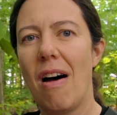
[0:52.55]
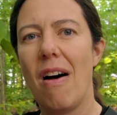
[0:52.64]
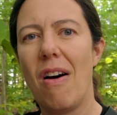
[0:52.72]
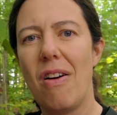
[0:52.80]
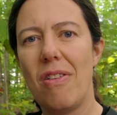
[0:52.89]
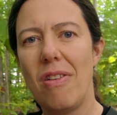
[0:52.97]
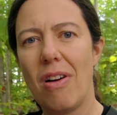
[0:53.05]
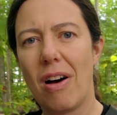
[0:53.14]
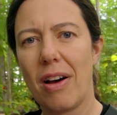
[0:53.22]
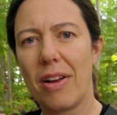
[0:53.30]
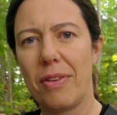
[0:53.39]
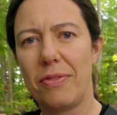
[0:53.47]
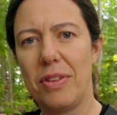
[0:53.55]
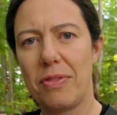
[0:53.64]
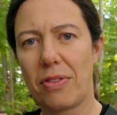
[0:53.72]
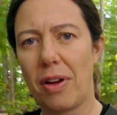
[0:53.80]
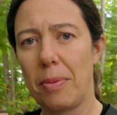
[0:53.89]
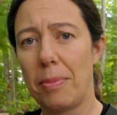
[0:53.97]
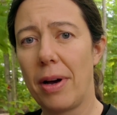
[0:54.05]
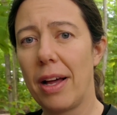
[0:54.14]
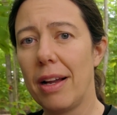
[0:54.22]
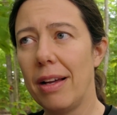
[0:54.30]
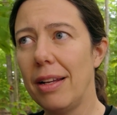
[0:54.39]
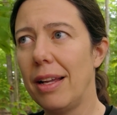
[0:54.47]
a lot of different
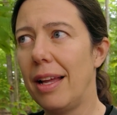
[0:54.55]
buttons